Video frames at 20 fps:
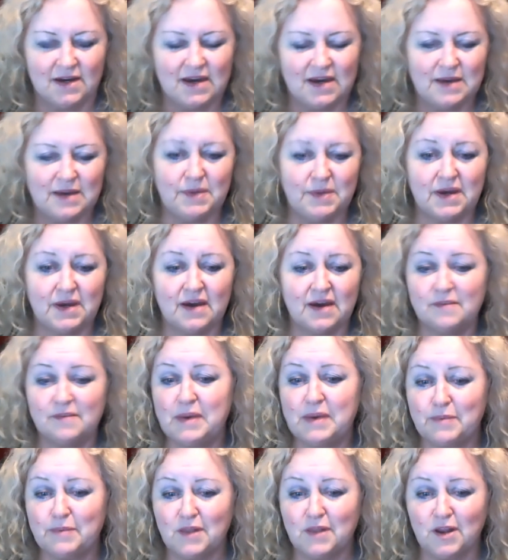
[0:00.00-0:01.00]
because
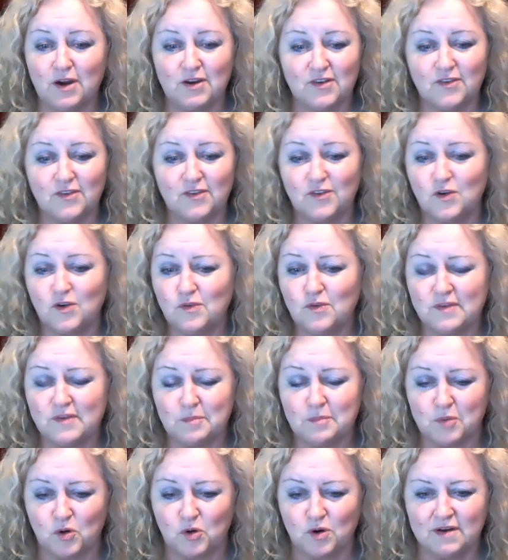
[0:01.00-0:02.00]
people are so
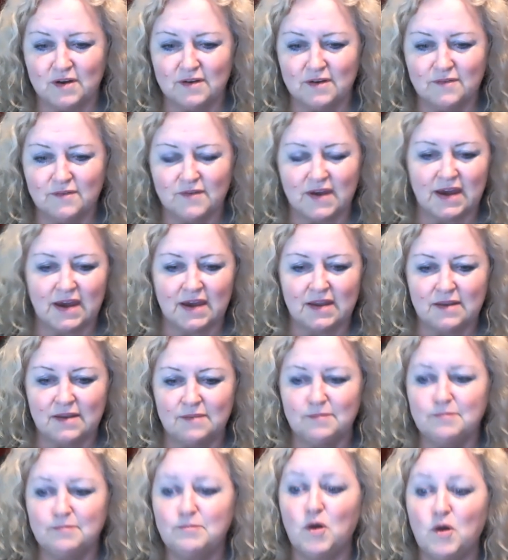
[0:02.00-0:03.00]
supportive,
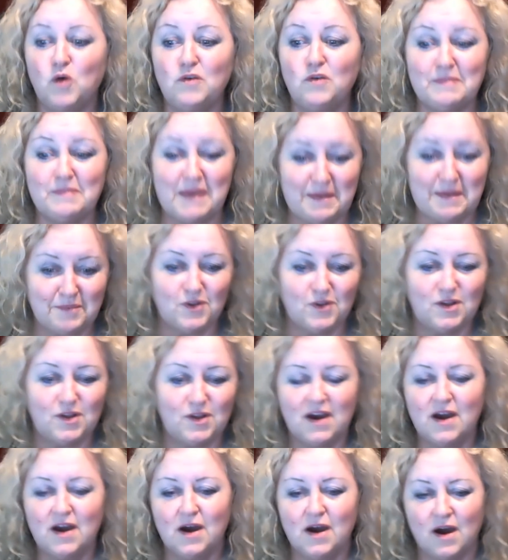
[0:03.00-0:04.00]
and most people
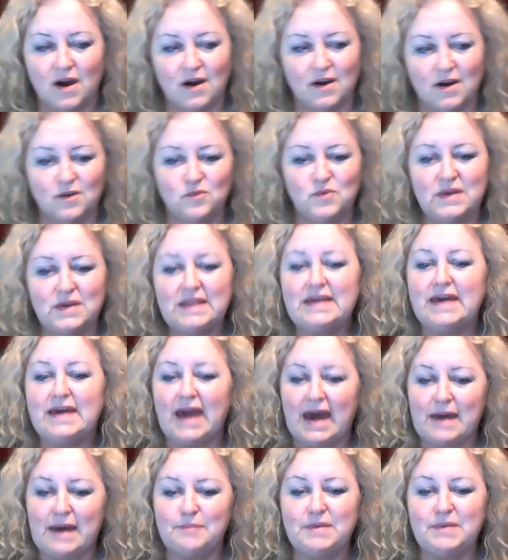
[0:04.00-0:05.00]
are really
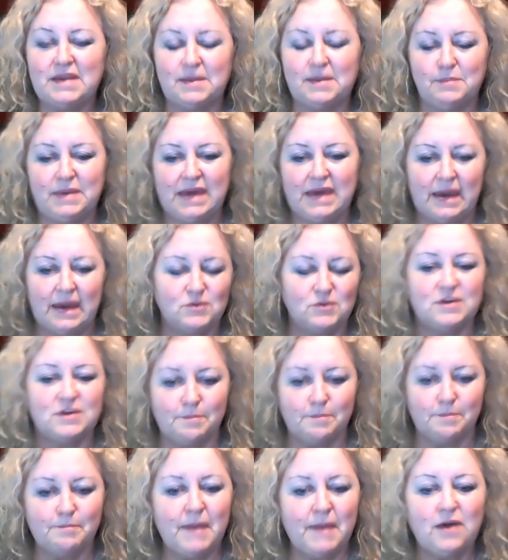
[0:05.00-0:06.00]
happy to be able to
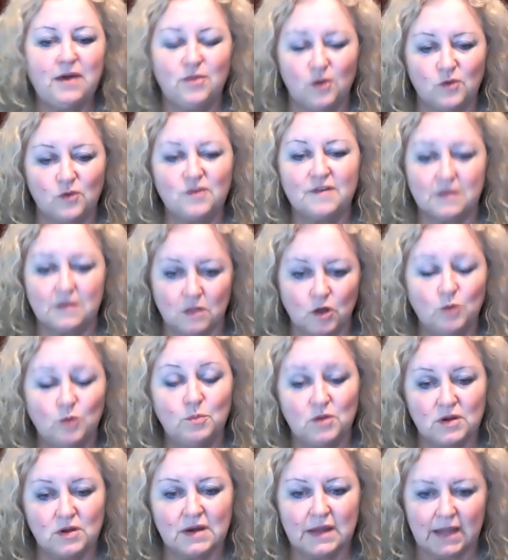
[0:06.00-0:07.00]
make those
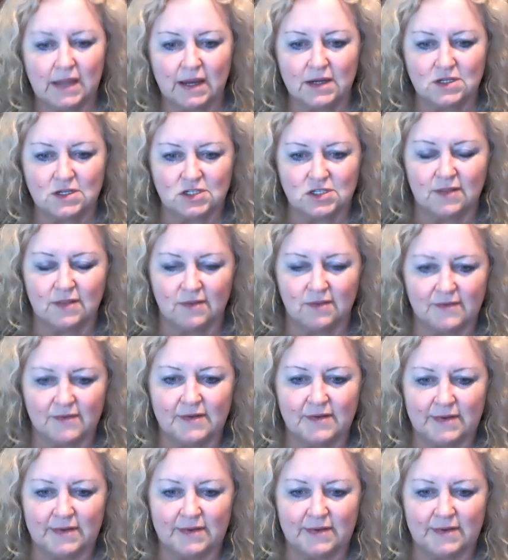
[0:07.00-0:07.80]
global connections.